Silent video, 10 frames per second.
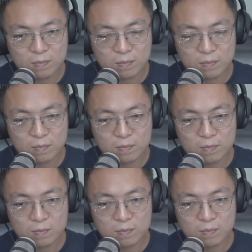
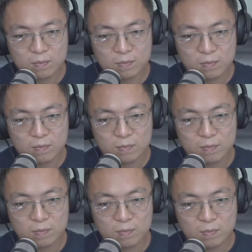
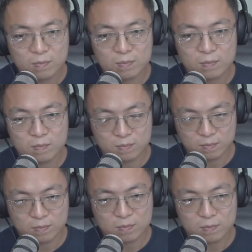
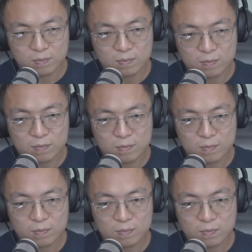
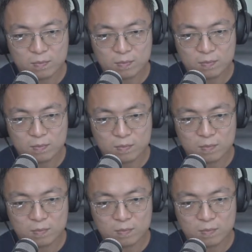[no speech]